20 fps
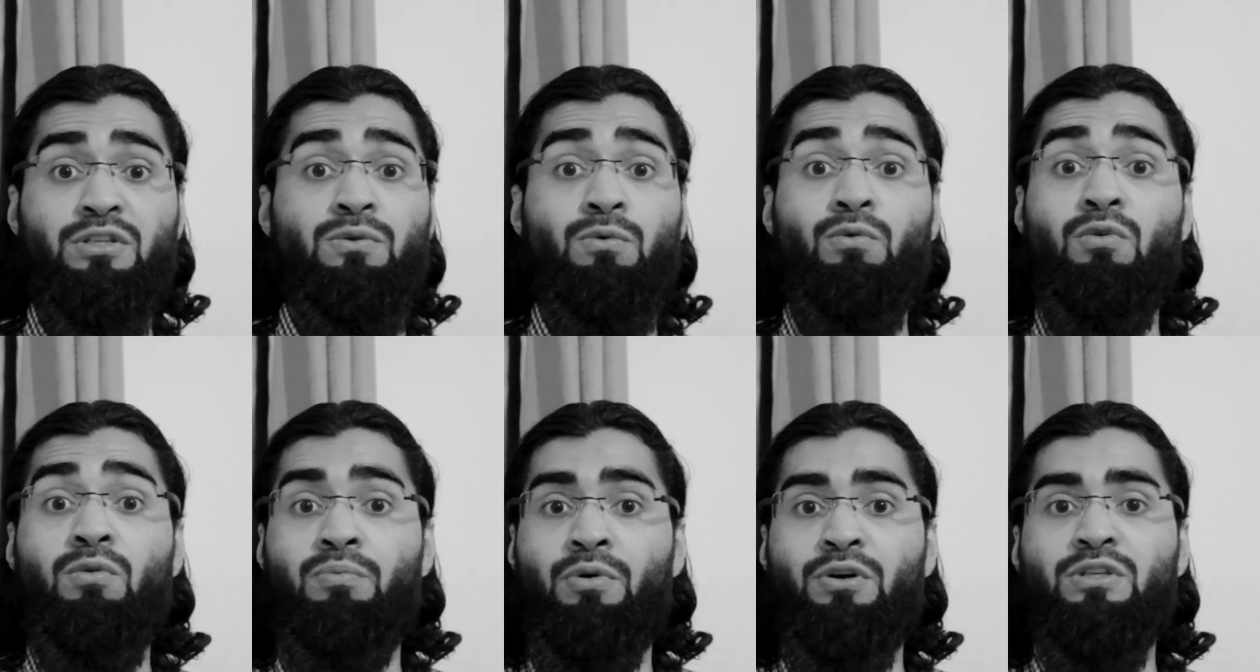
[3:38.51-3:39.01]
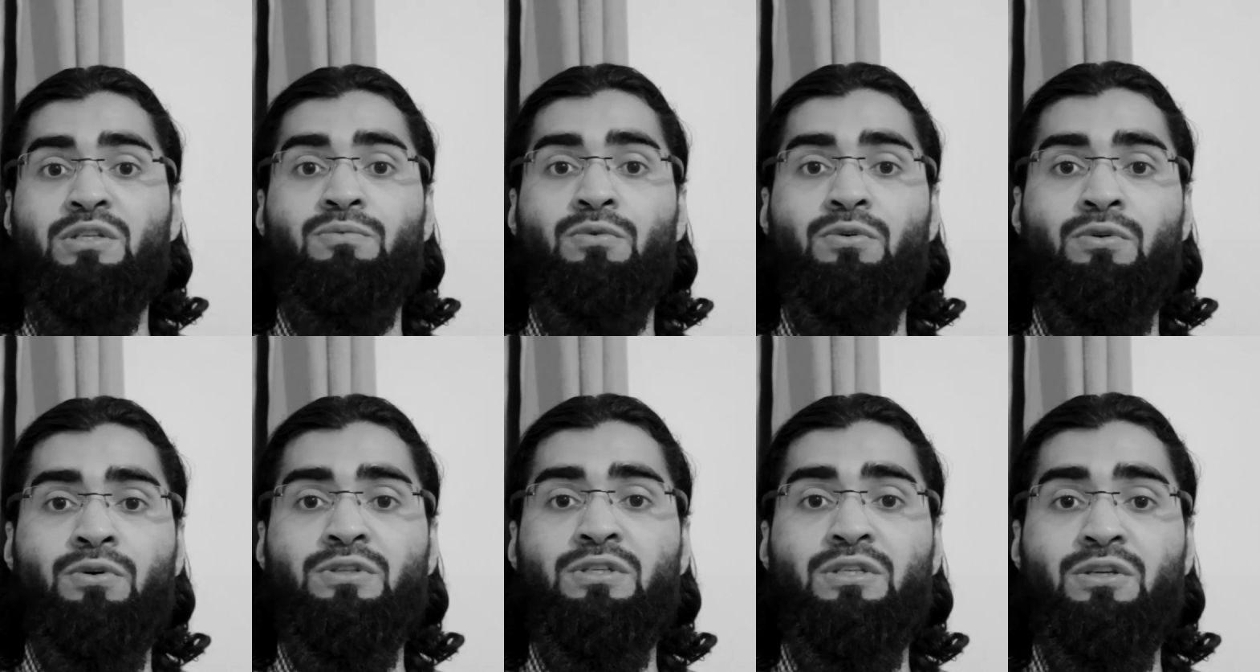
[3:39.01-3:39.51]
all possible
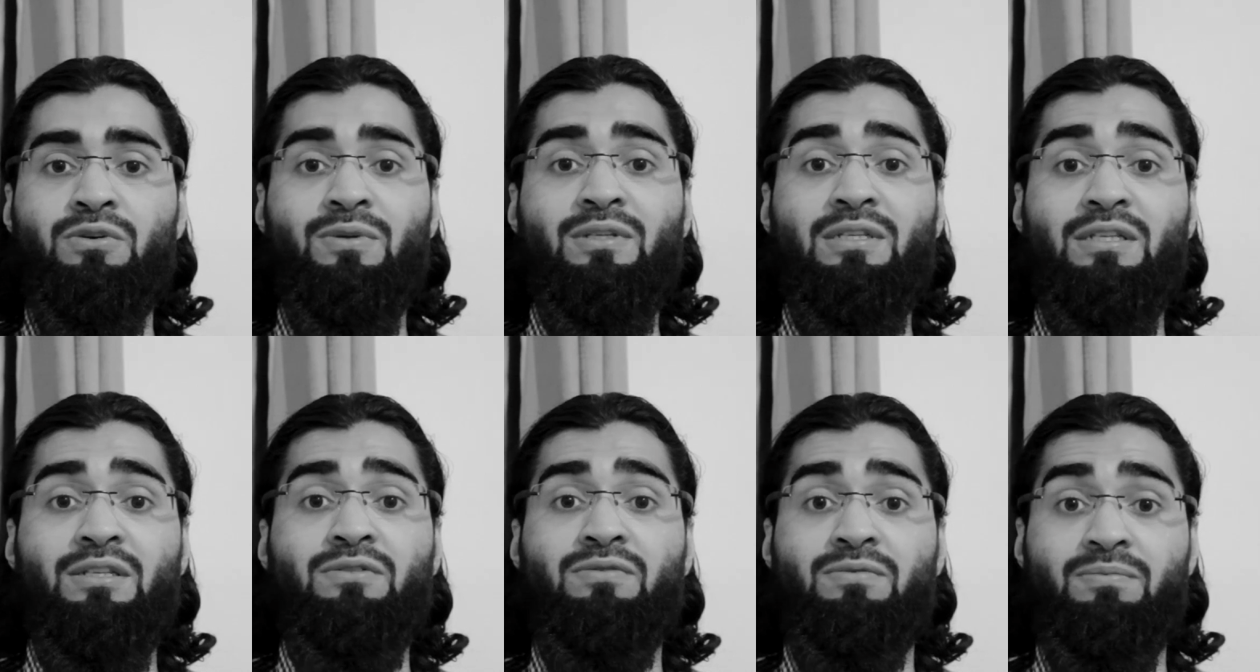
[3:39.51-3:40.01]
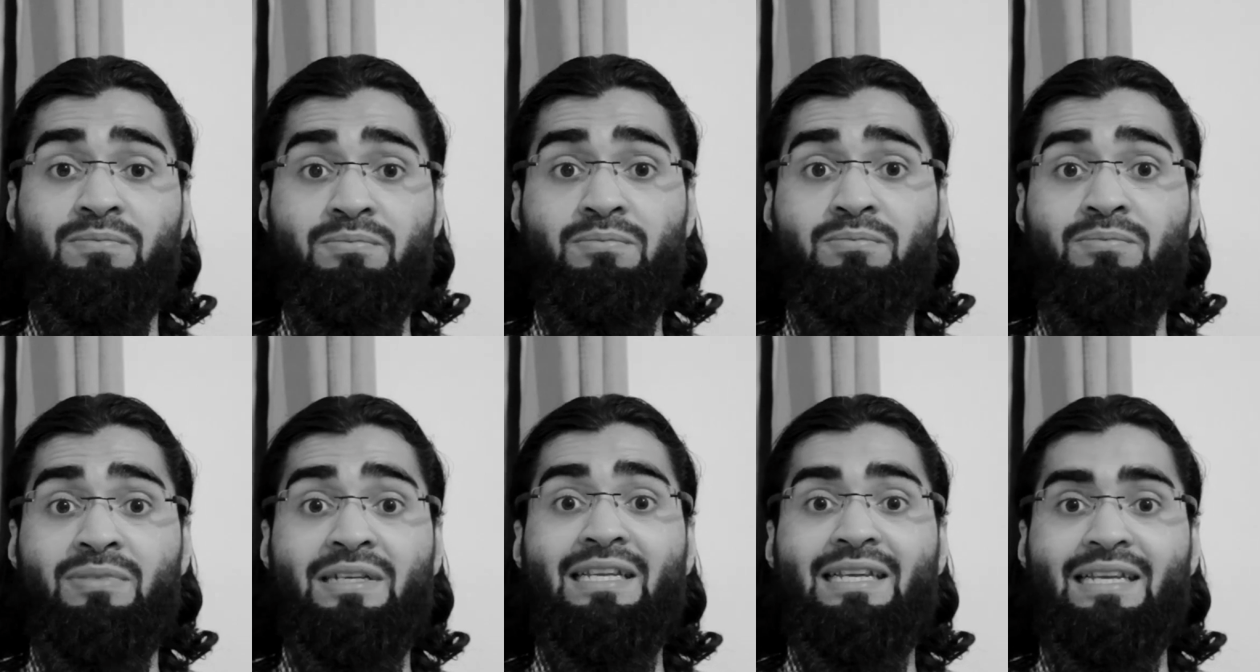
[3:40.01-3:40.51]
consequences of
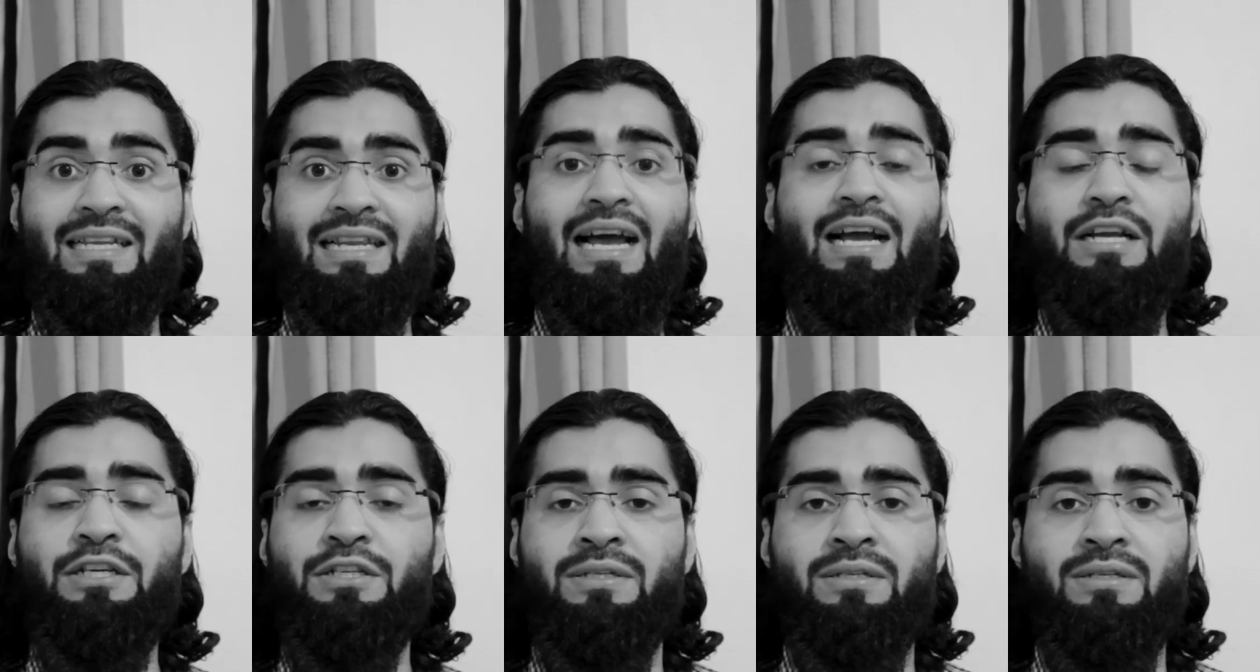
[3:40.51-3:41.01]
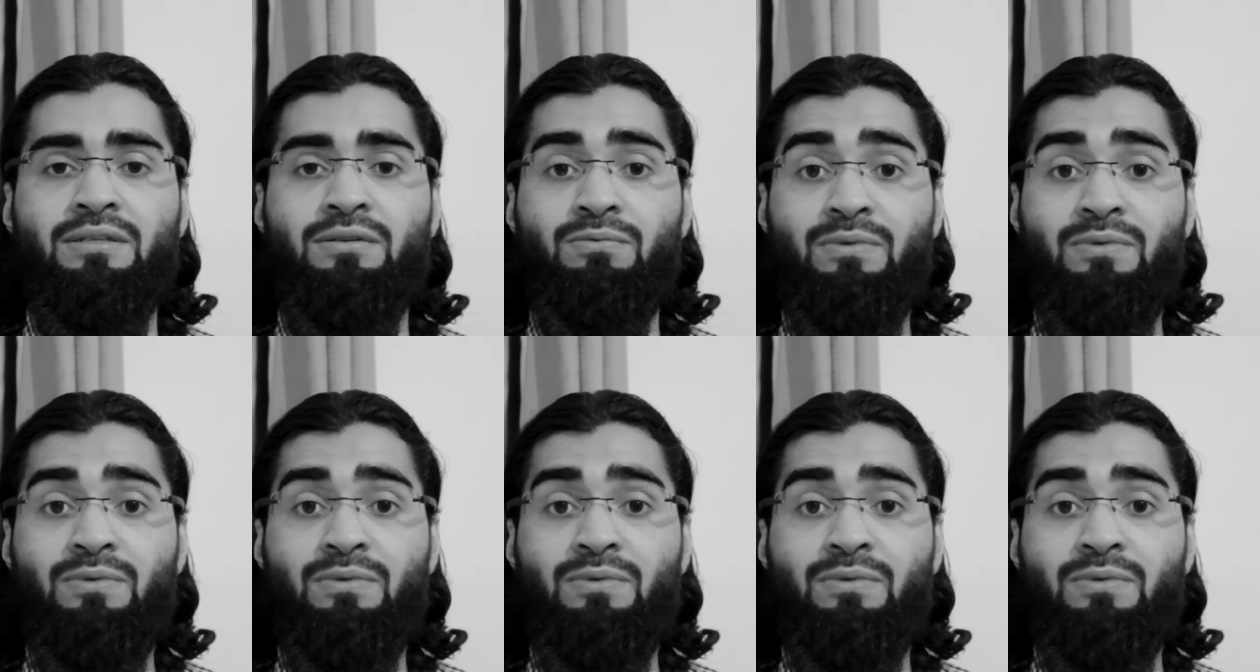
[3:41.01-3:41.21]
particular actions.